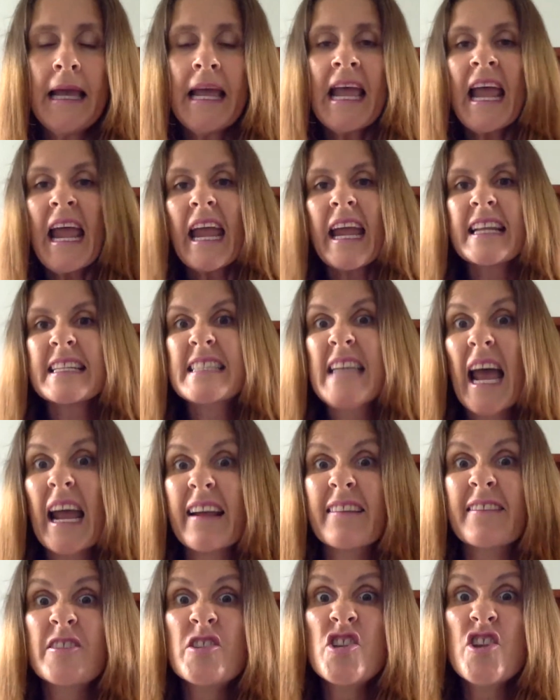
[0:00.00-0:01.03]
it takes
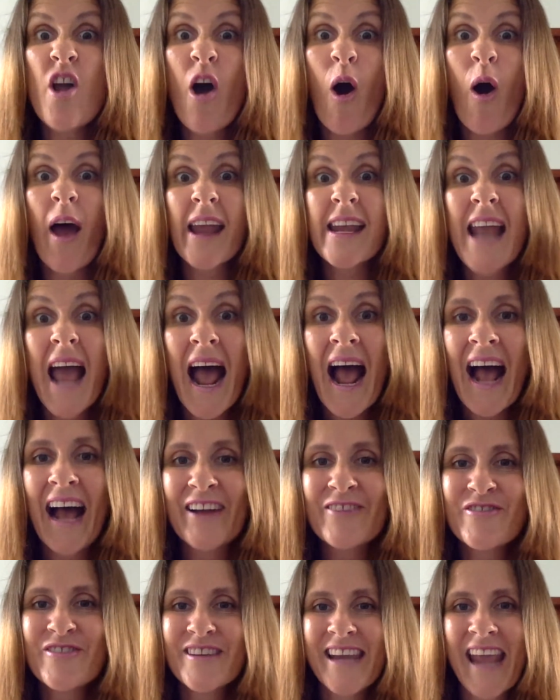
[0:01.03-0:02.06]
nine
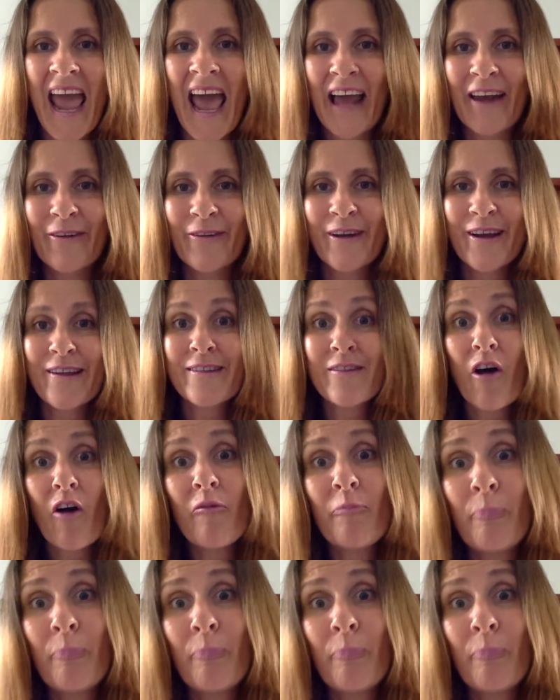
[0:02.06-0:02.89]
hundred calories of